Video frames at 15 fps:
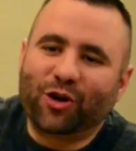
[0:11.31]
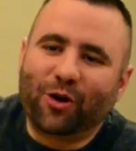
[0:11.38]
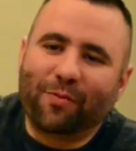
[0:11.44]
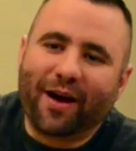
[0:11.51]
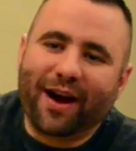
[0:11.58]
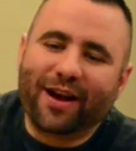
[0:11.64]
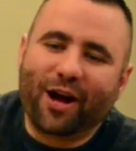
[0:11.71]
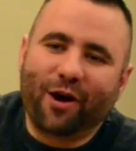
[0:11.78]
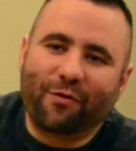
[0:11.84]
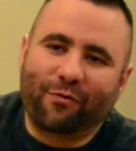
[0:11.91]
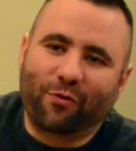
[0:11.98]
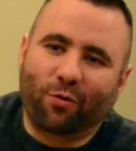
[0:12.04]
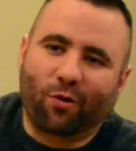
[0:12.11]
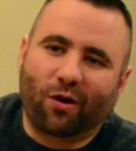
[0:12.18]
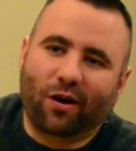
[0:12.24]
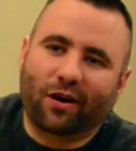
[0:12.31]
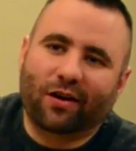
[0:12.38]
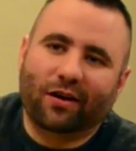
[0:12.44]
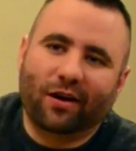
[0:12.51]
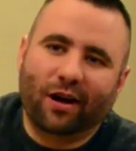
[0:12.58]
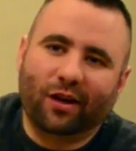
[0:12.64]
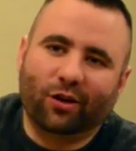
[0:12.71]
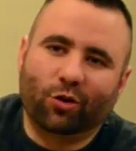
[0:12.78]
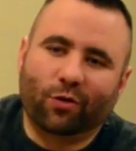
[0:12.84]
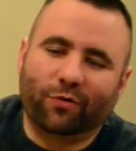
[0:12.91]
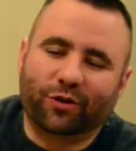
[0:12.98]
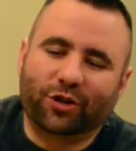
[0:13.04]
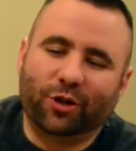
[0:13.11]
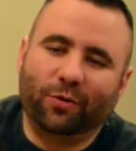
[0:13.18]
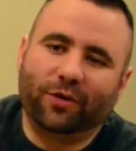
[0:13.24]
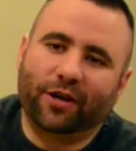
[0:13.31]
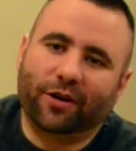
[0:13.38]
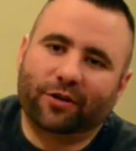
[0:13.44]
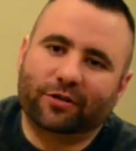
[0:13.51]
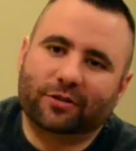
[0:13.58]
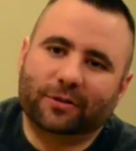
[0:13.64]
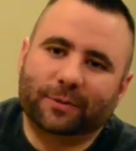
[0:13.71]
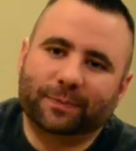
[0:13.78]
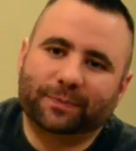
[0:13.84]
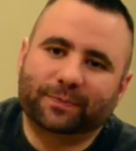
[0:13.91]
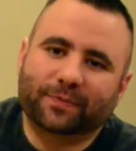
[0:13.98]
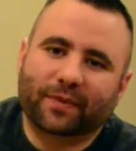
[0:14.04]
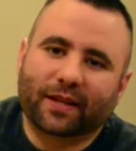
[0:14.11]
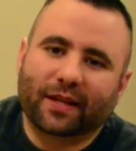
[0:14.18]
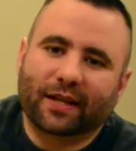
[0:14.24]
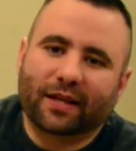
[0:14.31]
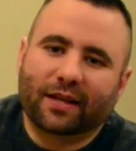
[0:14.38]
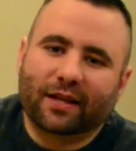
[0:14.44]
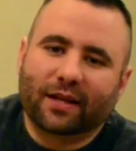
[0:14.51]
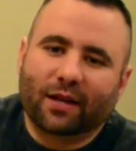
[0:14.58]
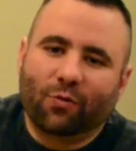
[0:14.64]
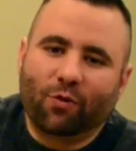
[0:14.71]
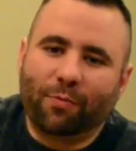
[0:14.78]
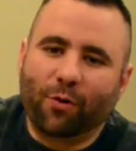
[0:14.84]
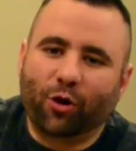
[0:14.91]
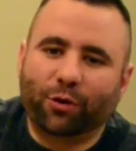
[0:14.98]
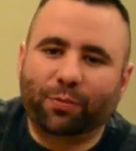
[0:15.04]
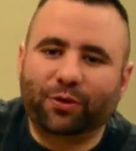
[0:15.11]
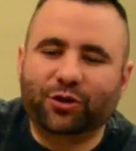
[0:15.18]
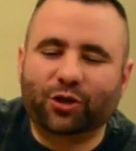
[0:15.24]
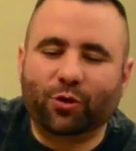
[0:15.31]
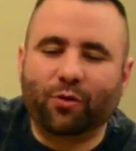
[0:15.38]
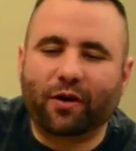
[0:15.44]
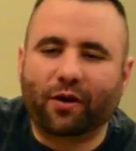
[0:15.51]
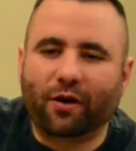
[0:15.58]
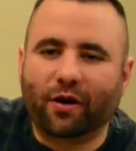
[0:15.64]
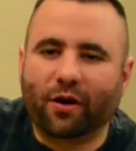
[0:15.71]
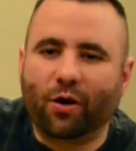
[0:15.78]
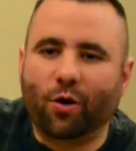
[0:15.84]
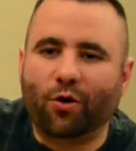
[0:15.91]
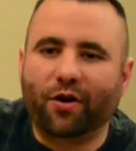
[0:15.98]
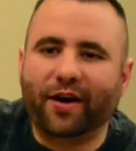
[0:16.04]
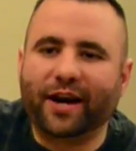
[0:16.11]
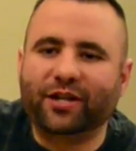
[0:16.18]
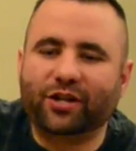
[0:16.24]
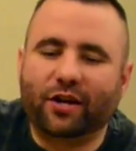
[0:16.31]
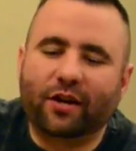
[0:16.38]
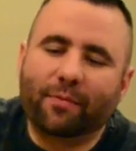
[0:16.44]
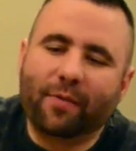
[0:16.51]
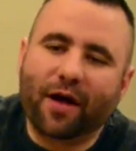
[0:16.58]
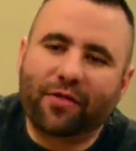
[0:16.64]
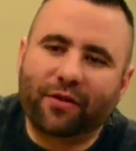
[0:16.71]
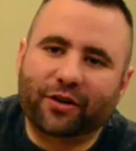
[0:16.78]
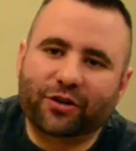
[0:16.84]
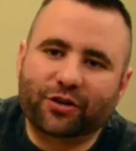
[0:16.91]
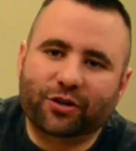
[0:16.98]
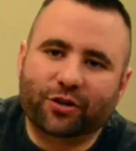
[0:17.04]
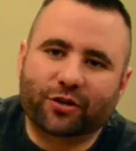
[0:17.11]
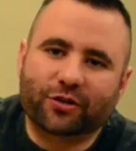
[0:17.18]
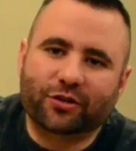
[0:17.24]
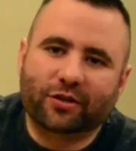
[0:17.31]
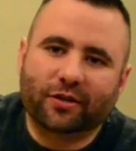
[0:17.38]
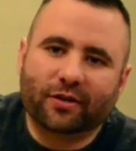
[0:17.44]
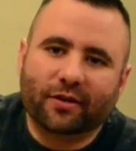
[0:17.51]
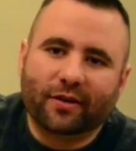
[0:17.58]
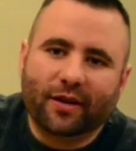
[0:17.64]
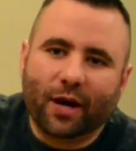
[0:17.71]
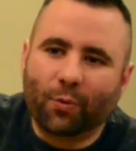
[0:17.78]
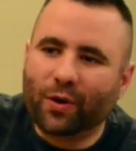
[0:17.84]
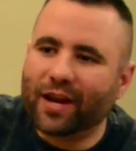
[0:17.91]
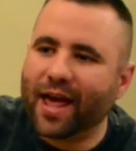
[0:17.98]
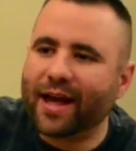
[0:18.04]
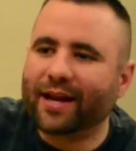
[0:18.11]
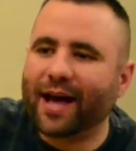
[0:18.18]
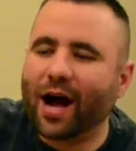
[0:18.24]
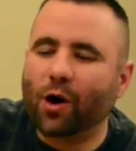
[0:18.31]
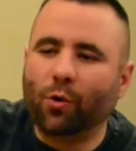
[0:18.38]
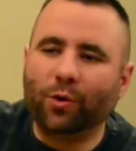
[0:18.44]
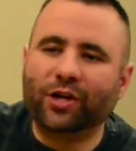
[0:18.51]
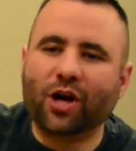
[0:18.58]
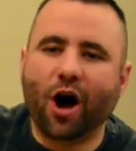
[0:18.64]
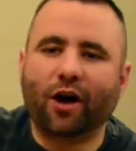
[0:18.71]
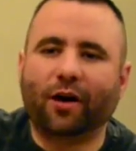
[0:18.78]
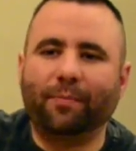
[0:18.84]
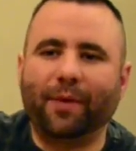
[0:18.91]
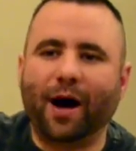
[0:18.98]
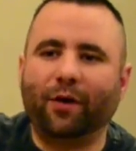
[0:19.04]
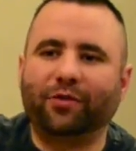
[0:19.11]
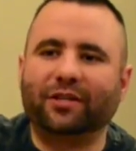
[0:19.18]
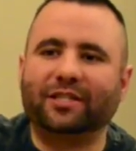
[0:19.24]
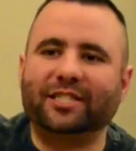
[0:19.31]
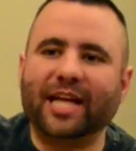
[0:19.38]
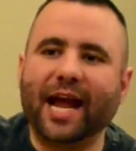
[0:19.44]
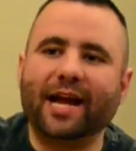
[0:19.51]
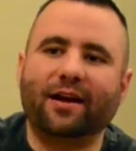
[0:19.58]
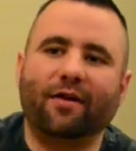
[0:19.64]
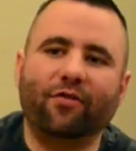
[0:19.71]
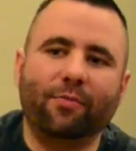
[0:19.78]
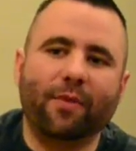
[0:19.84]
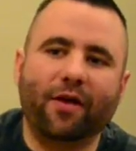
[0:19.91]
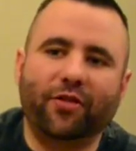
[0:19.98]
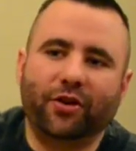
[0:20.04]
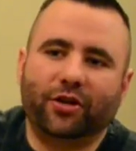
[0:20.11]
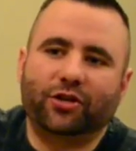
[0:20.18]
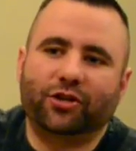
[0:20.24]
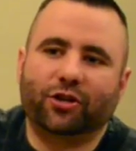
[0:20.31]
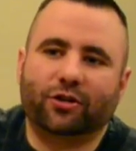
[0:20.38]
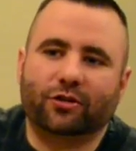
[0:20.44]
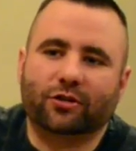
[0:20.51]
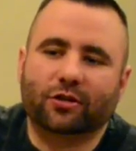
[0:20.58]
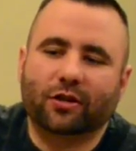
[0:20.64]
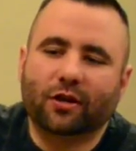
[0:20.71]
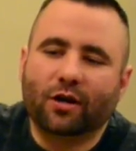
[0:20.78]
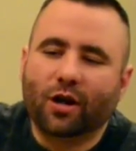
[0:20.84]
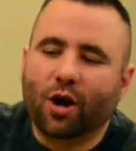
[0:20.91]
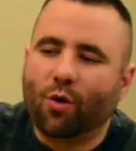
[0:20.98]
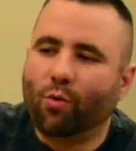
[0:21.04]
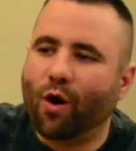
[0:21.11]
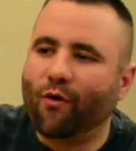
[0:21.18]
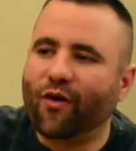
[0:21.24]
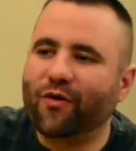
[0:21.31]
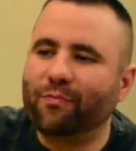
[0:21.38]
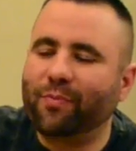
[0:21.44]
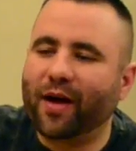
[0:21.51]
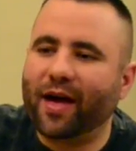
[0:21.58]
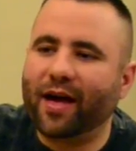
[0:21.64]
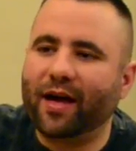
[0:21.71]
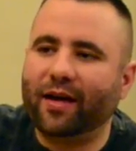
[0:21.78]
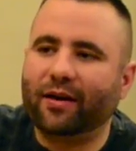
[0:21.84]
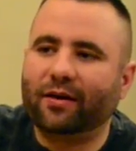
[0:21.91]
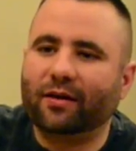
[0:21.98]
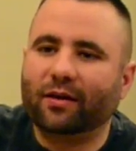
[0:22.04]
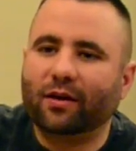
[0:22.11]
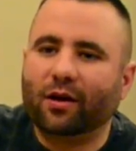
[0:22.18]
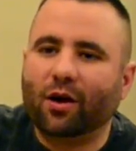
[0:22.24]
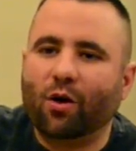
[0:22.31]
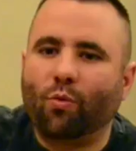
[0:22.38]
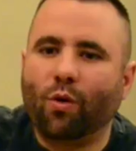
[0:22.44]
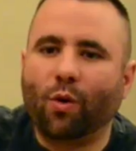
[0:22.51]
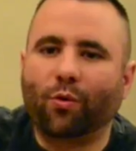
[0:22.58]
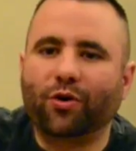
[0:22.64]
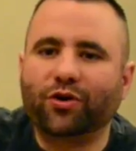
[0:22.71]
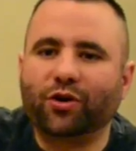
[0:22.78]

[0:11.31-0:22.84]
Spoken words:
Jeremiah now for a little over 2 years. We're both pursuing ordination in the Methodist Church. And we'd hang out and we'd talk about the state of the Methodist Church, where we've been, what we're